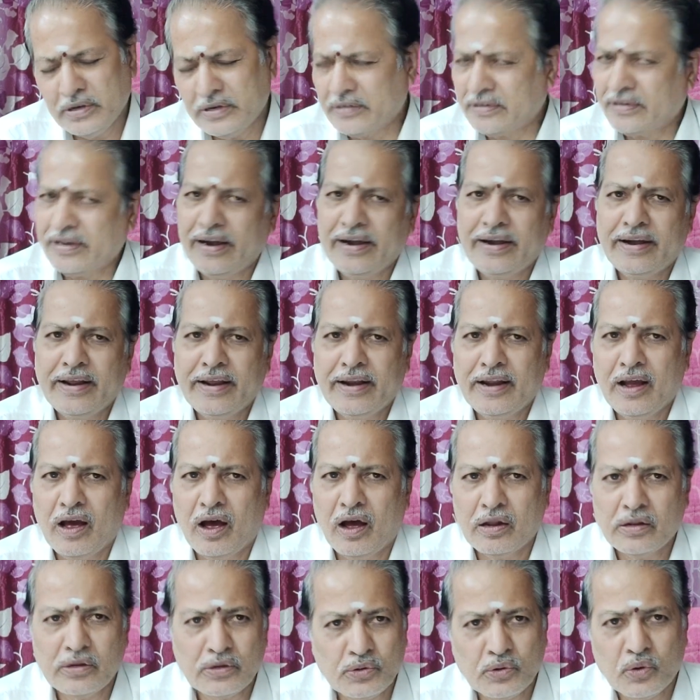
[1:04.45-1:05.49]
these criteria
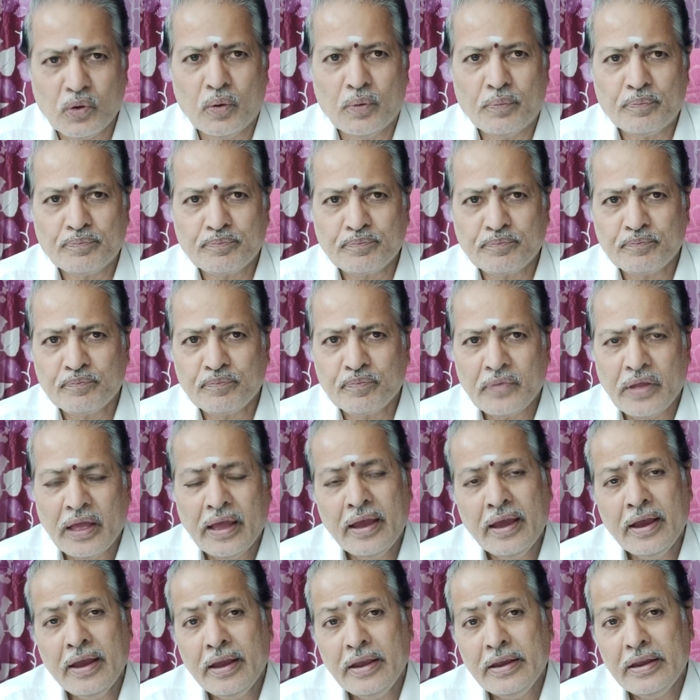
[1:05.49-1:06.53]
also,
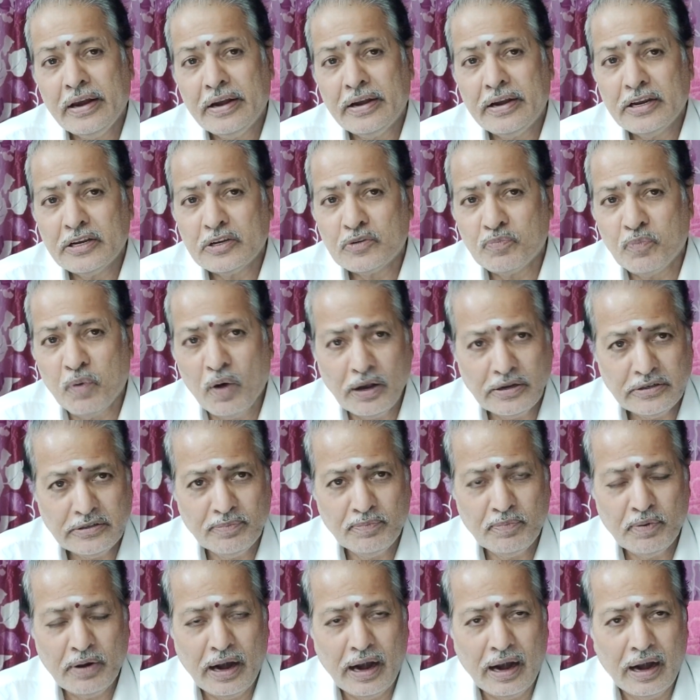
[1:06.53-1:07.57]
it is
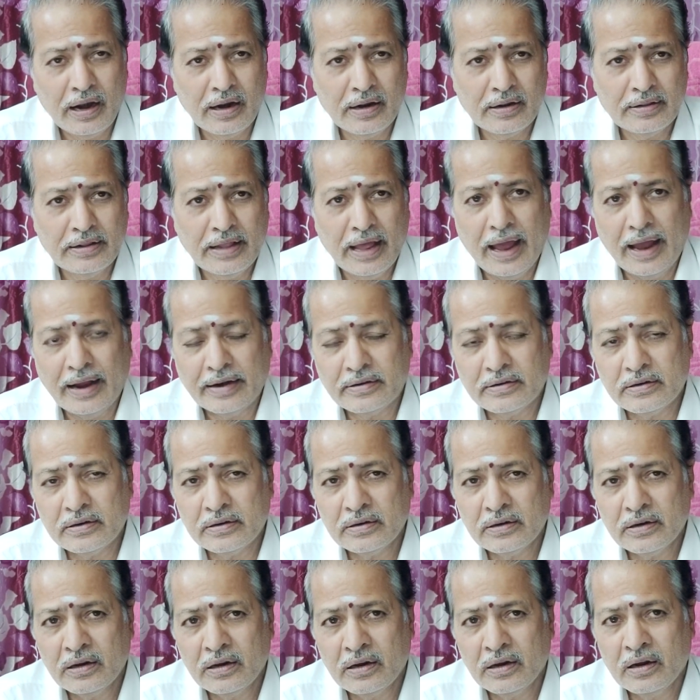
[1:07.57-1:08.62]
possible that
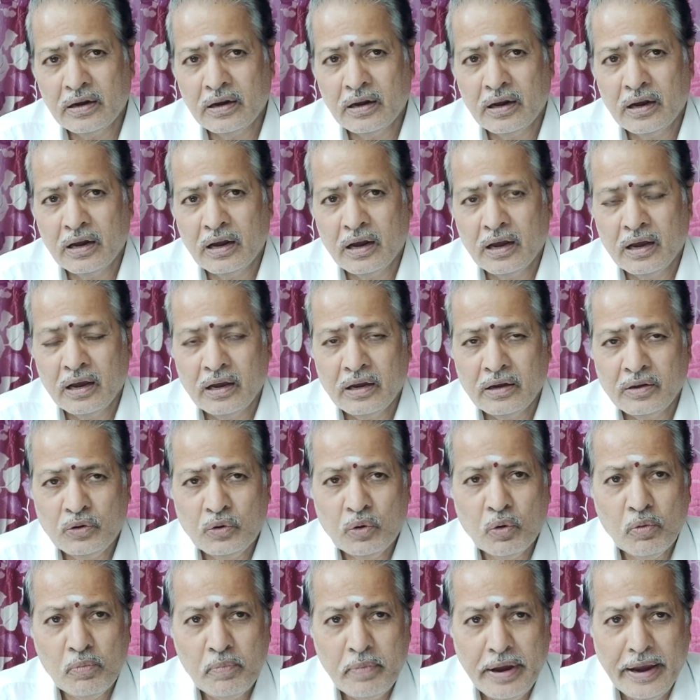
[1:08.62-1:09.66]

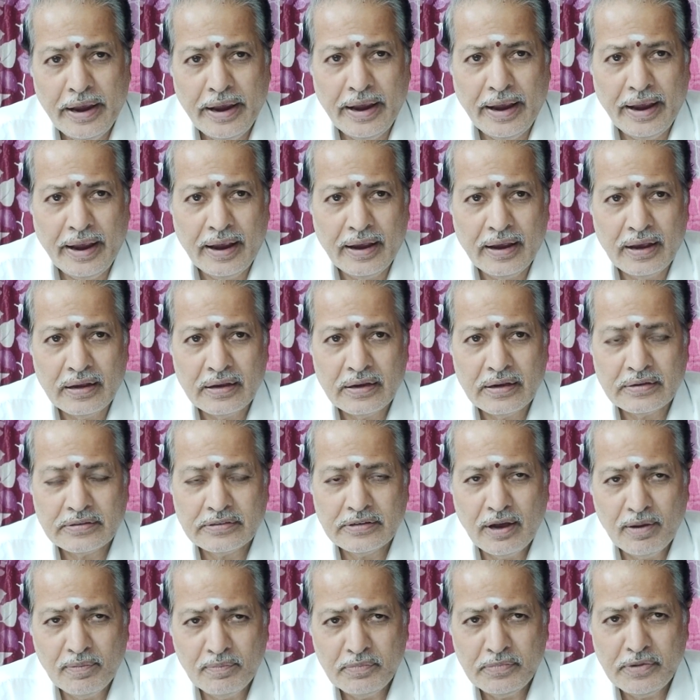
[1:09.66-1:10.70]
you may
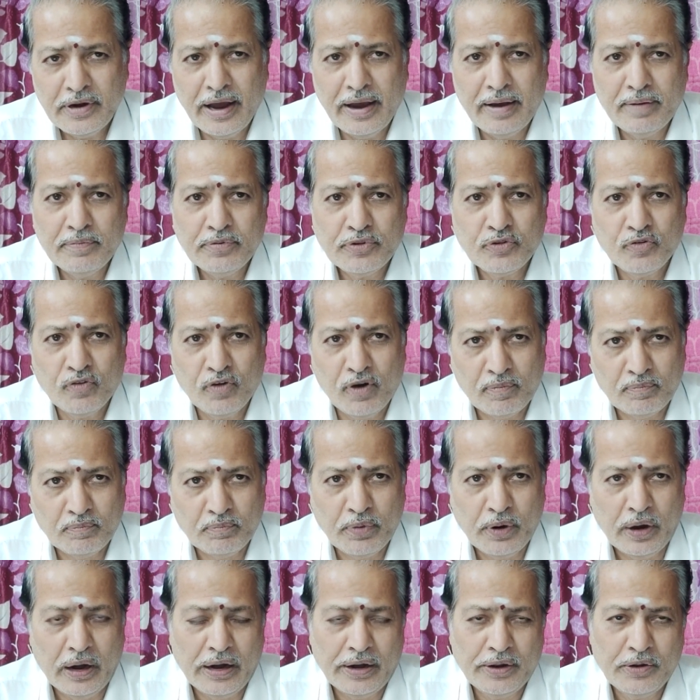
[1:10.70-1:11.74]
sometimes
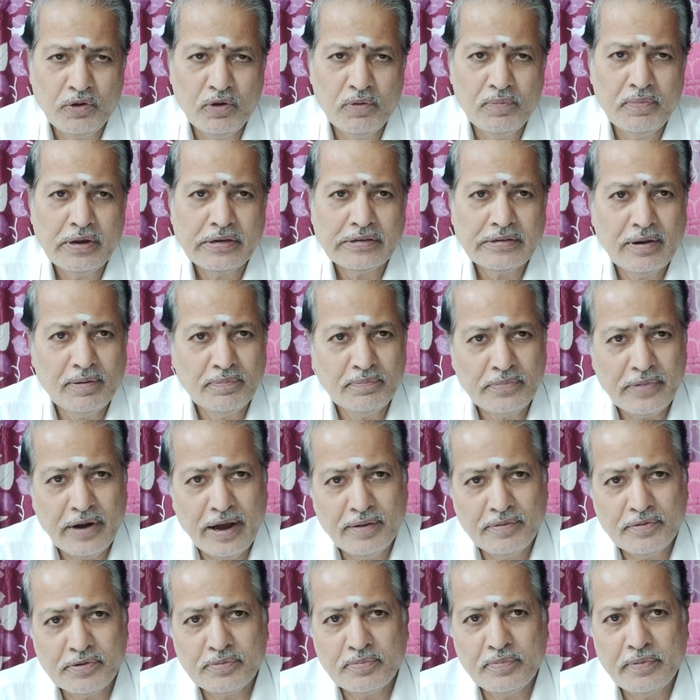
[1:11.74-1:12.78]
fumble, you may
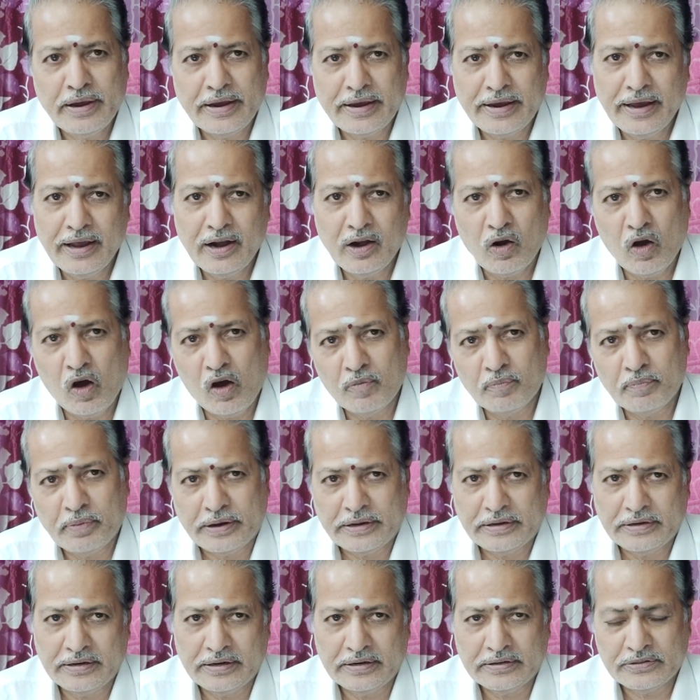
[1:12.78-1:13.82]
sometimes make a wrong
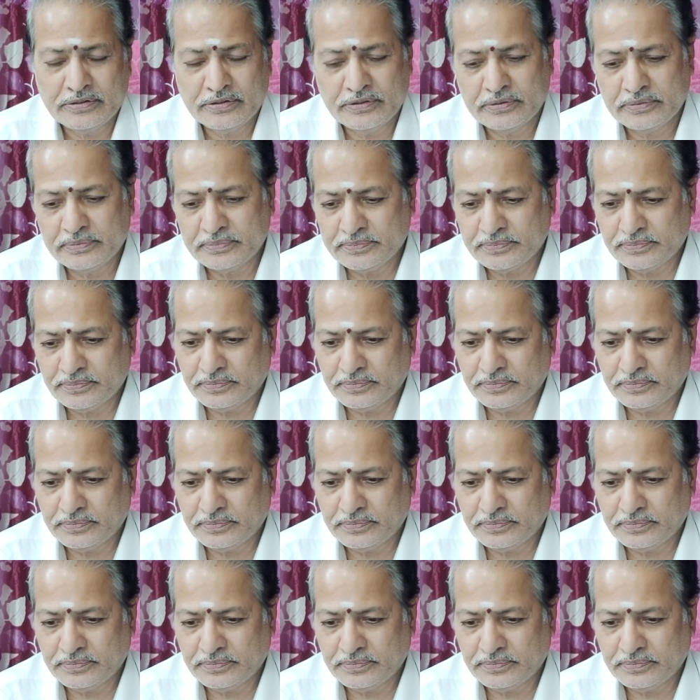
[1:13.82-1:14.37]
purchase.